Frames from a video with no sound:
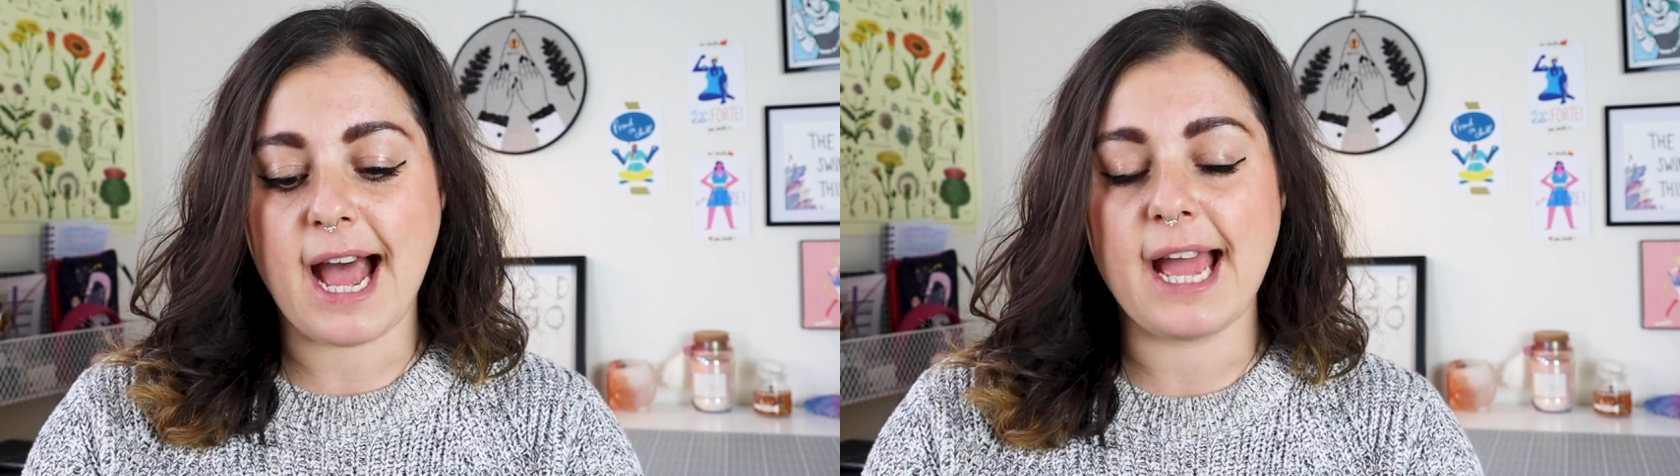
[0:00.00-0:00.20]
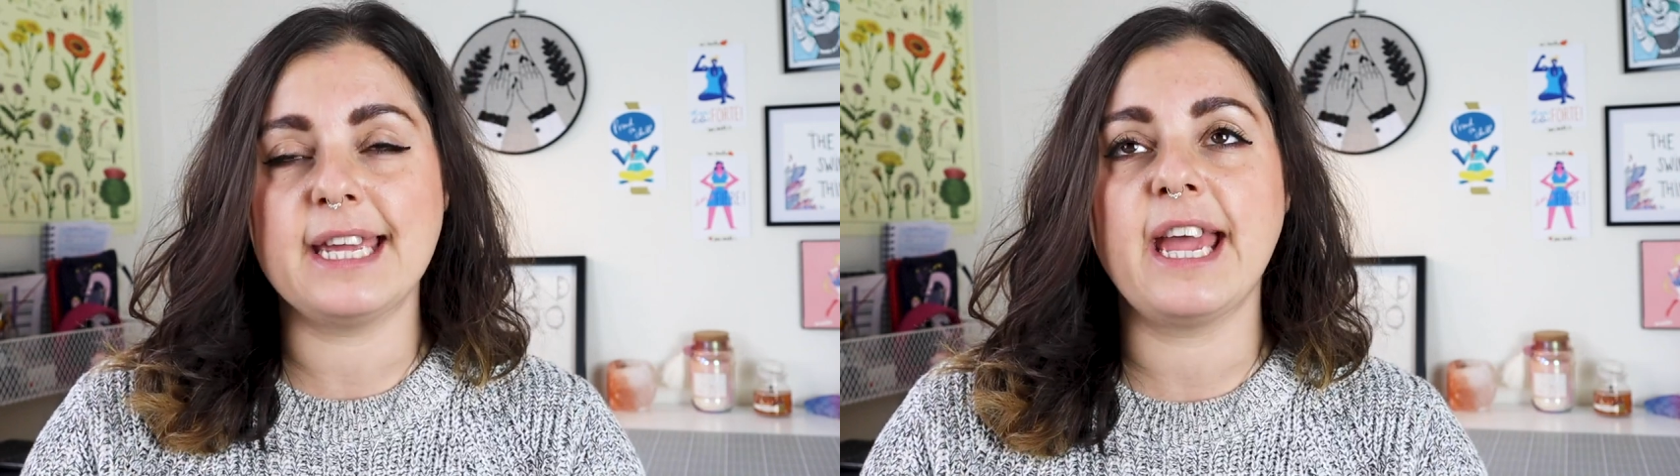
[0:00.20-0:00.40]

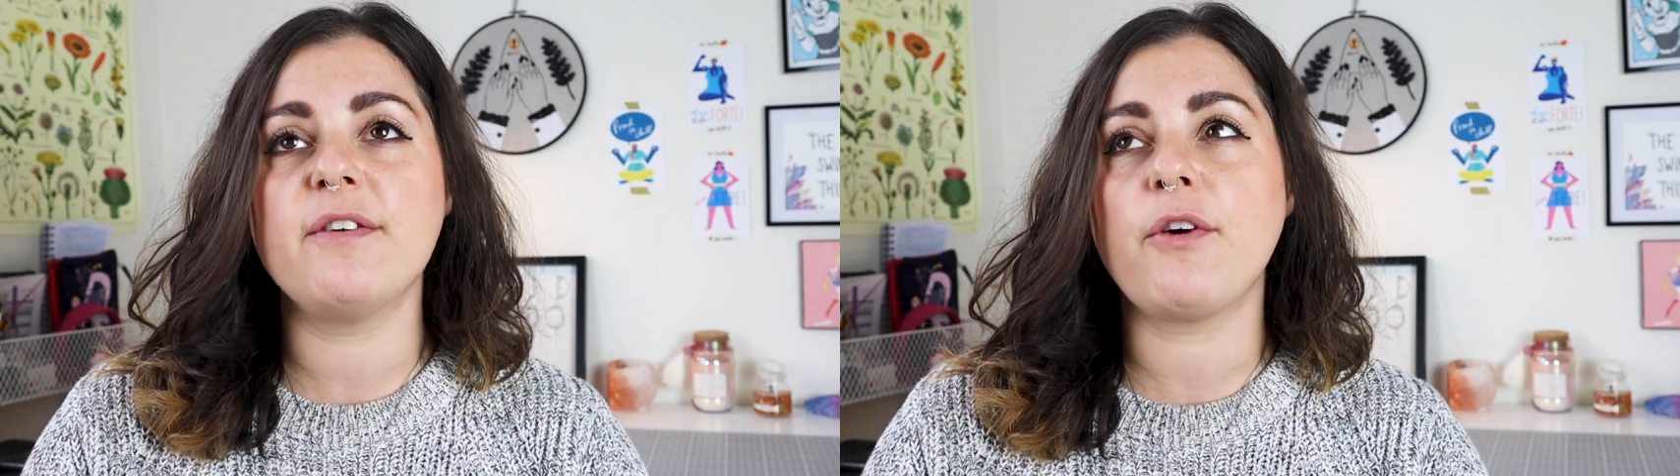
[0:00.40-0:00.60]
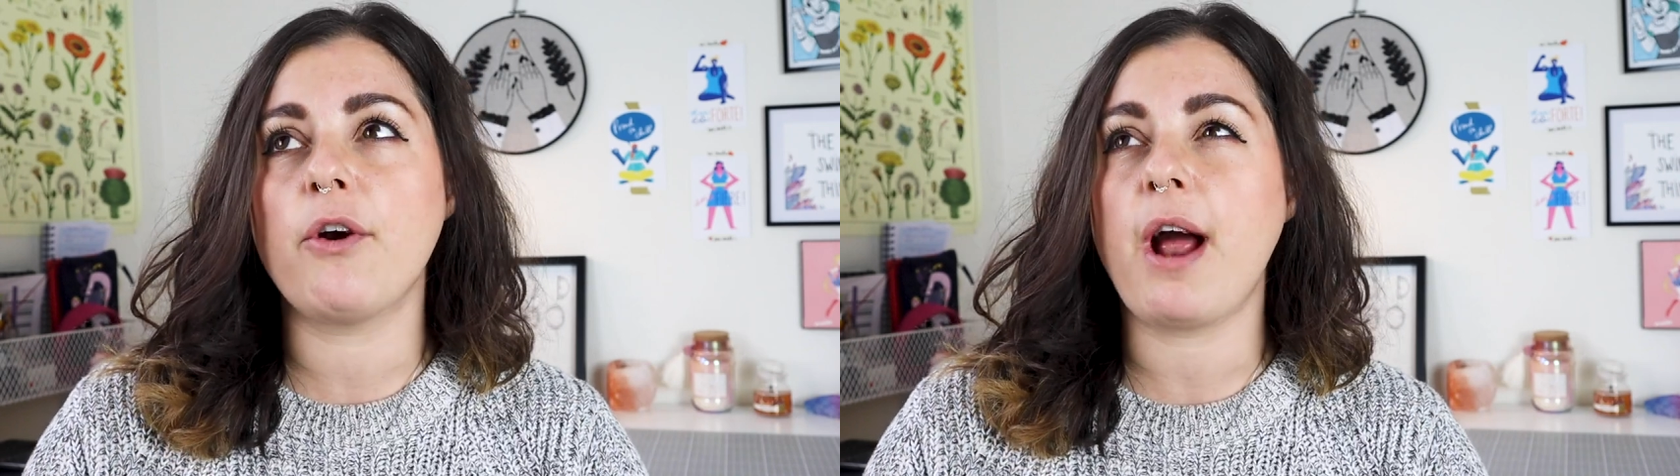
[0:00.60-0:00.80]
I
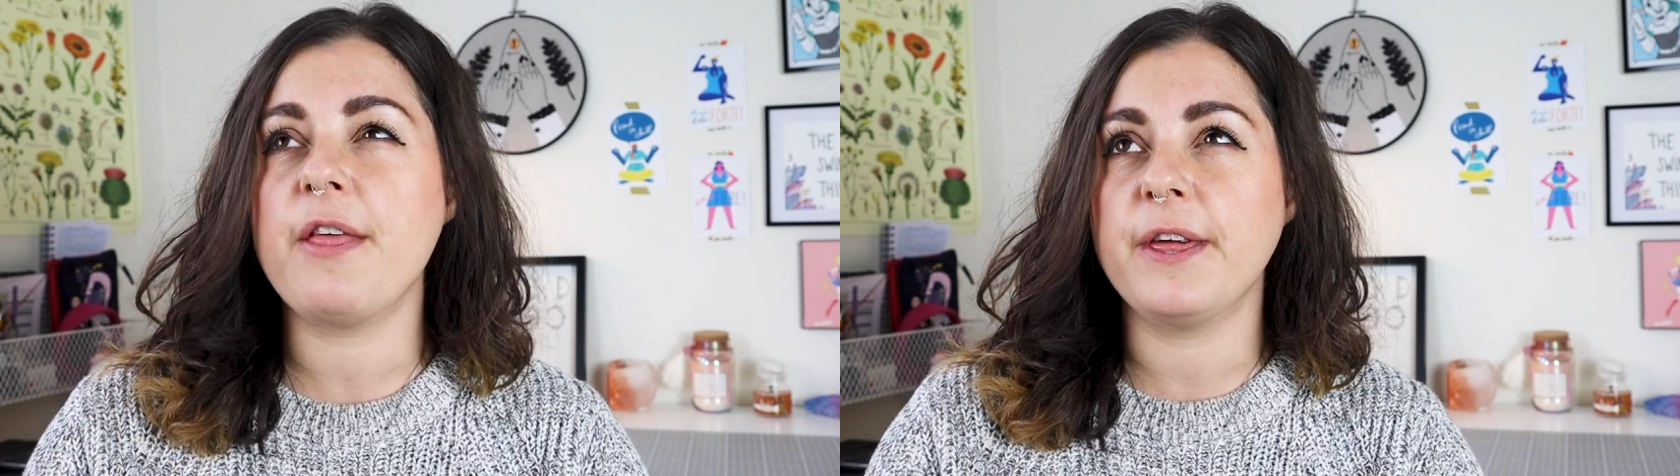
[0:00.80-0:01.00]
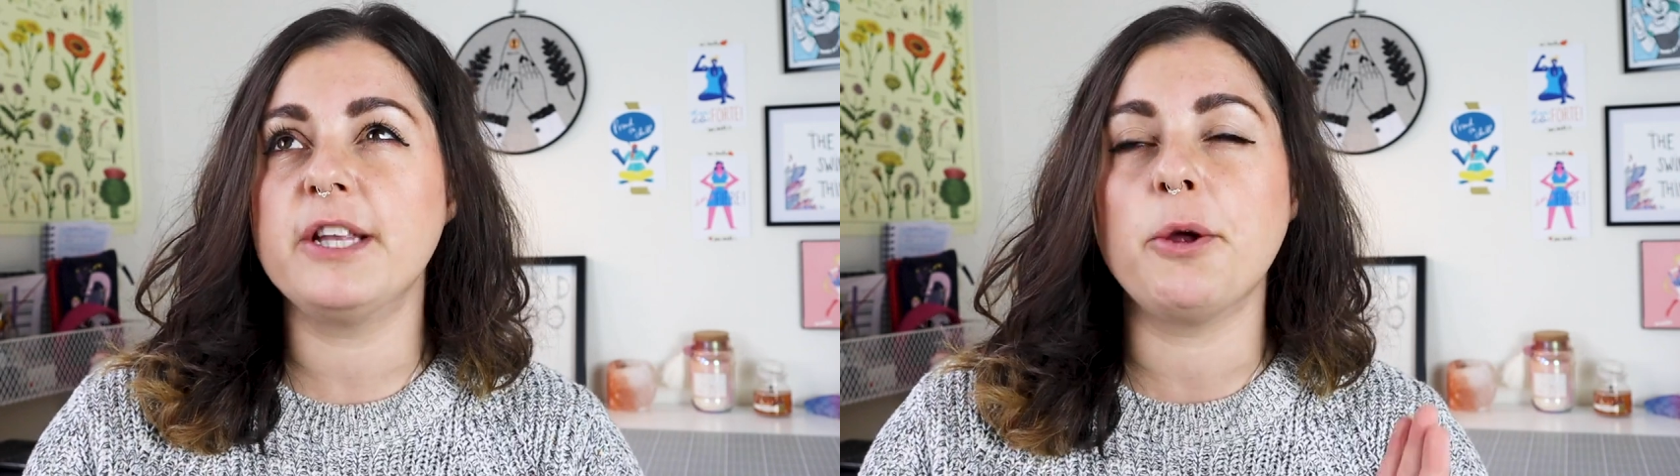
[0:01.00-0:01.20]
gave her,
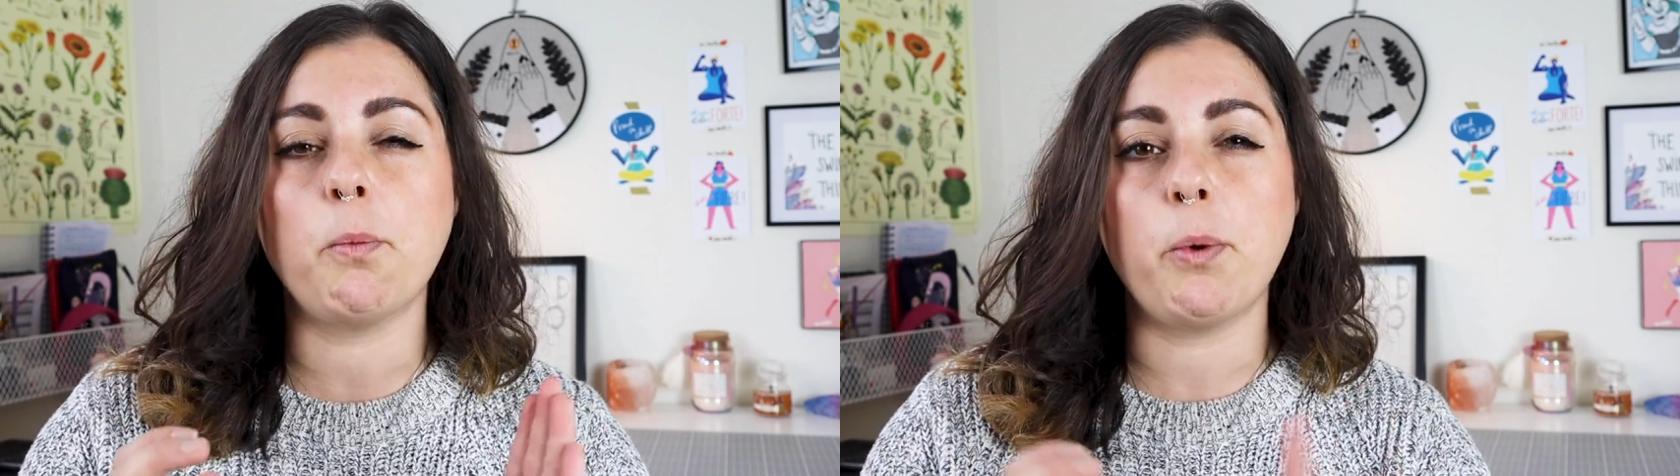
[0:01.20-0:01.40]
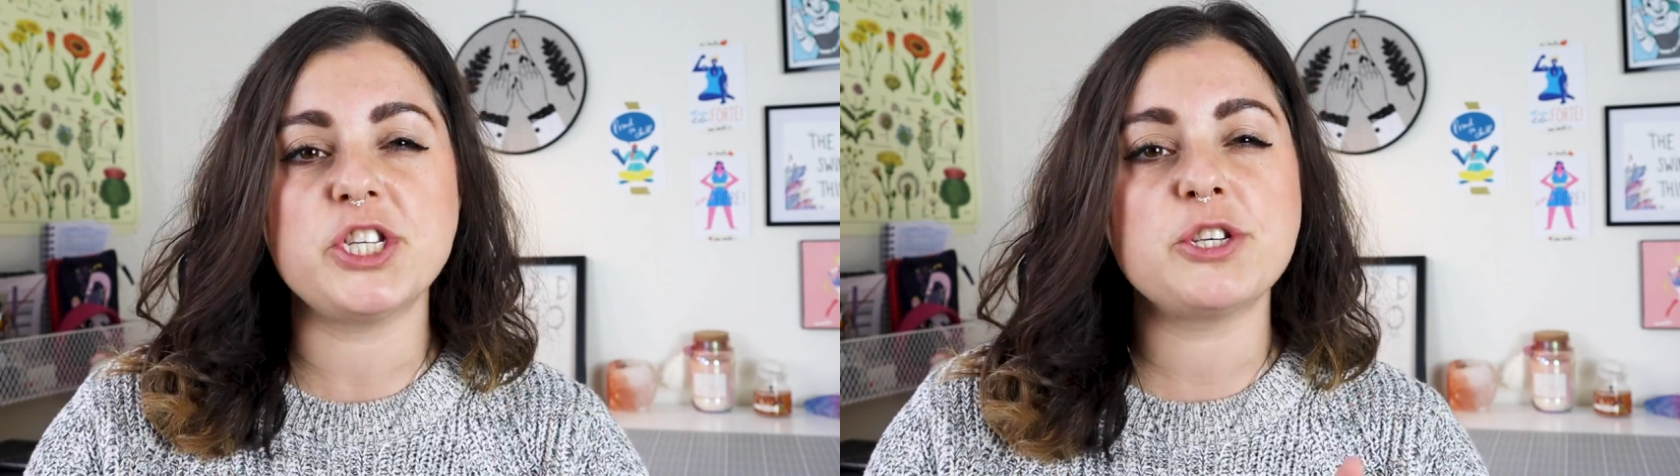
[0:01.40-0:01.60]
I think, the
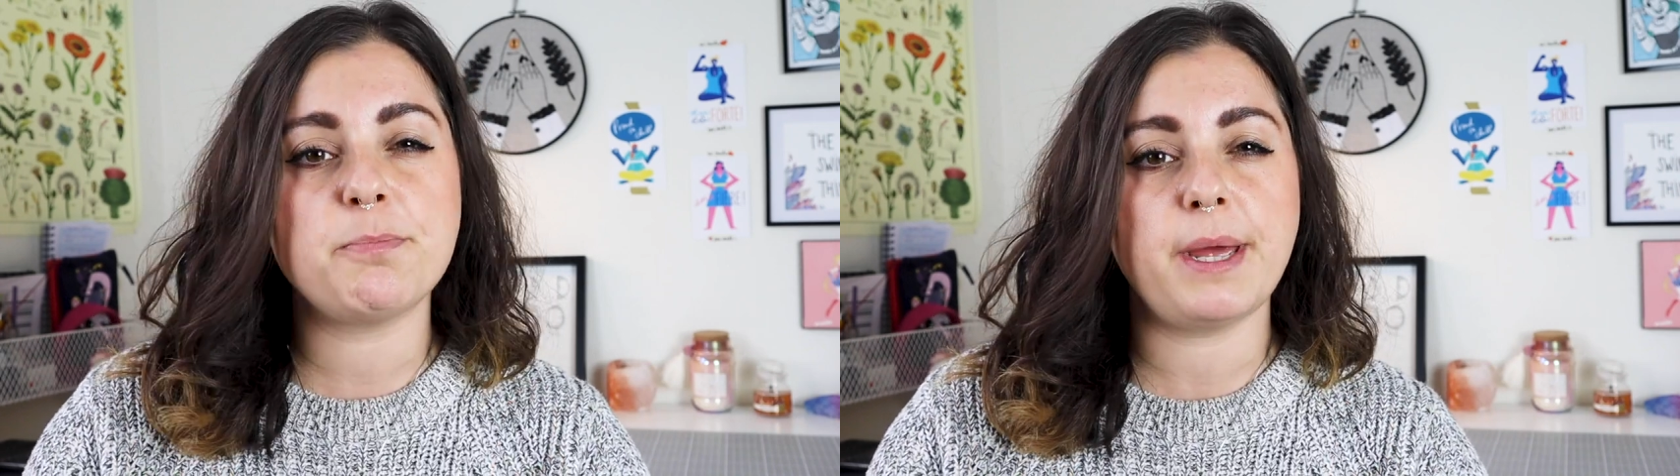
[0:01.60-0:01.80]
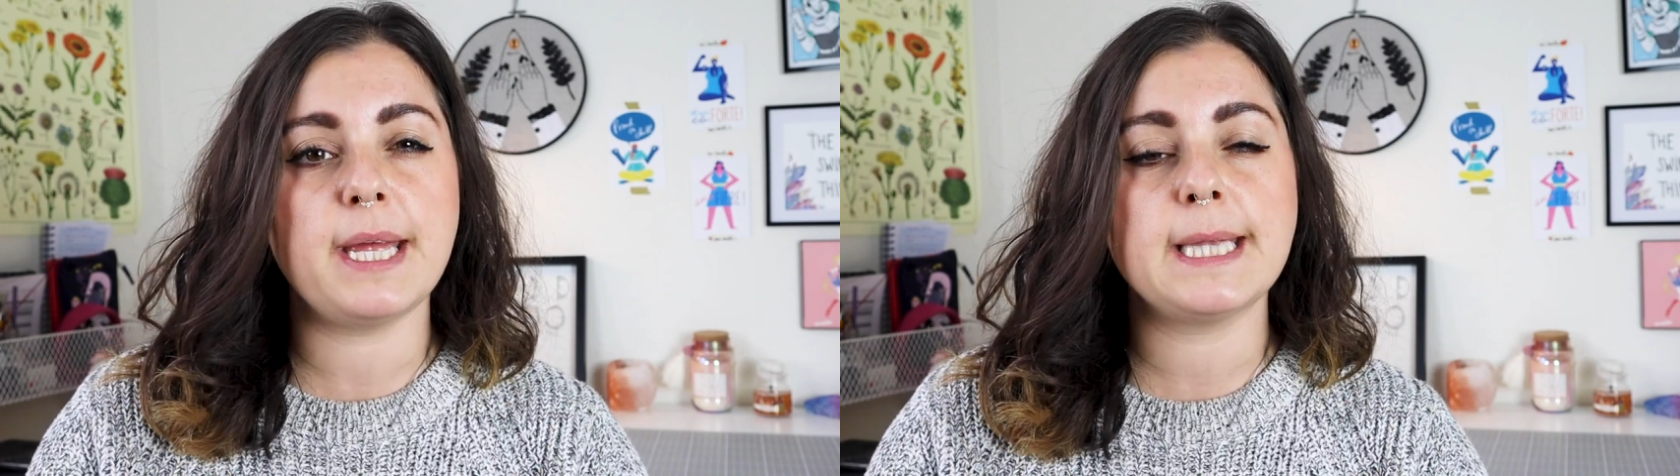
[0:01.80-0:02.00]

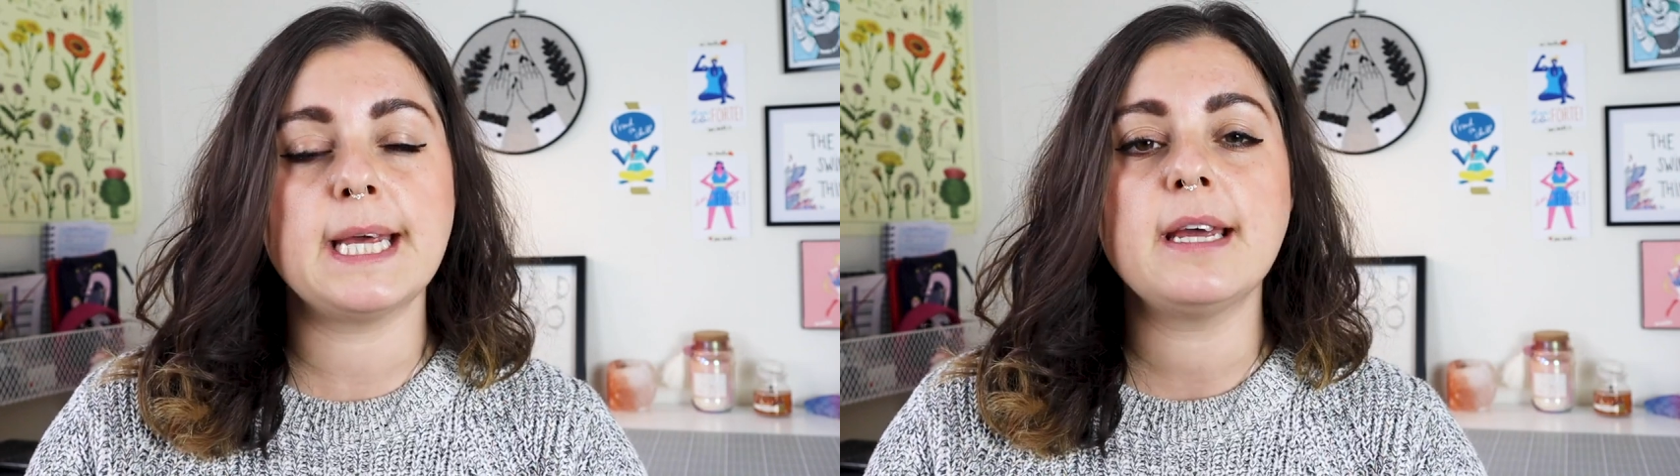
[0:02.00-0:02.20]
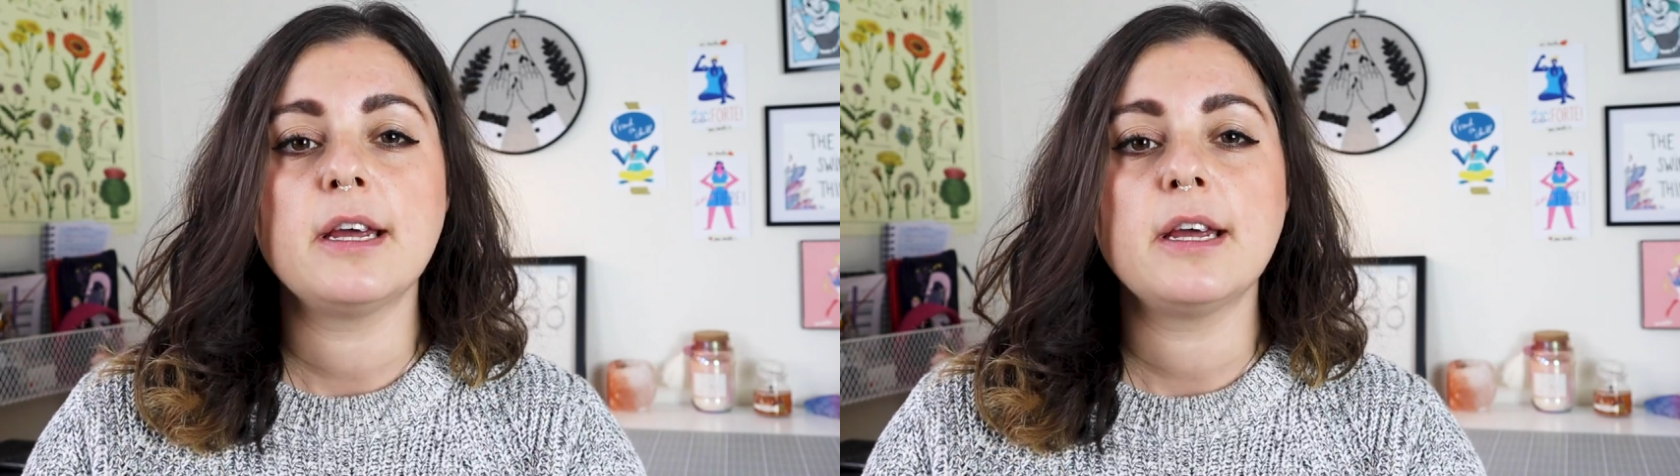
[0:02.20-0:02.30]
witch pin,